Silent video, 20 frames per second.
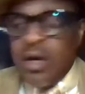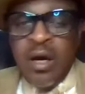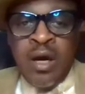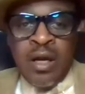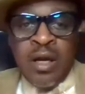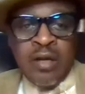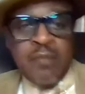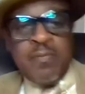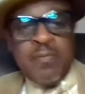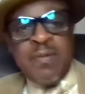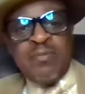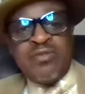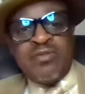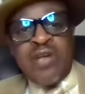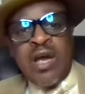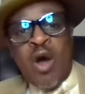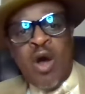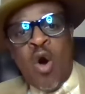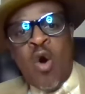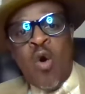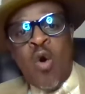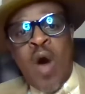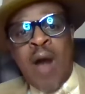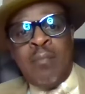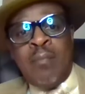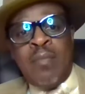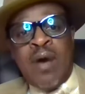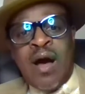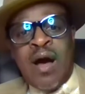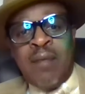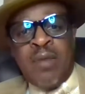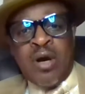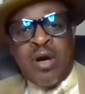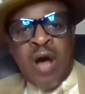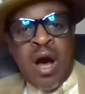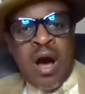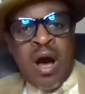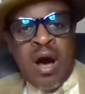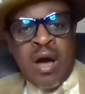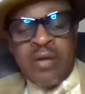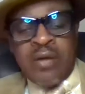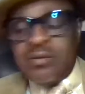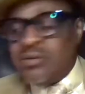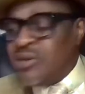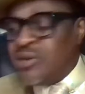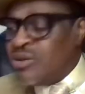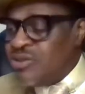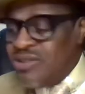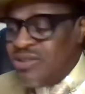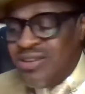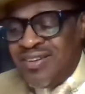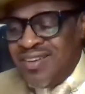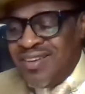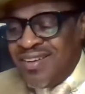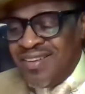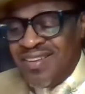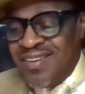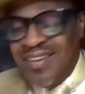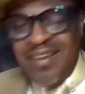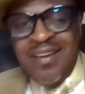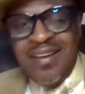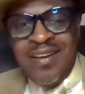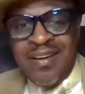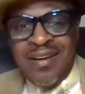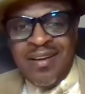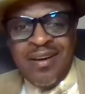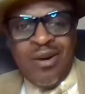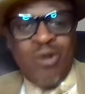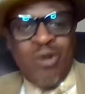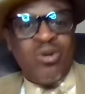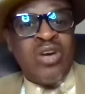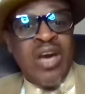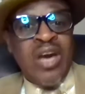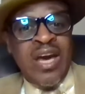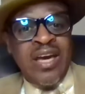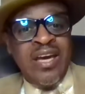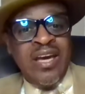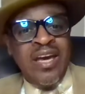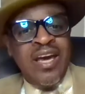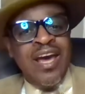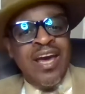And people saying, "Oh, I'm a God." No, okay.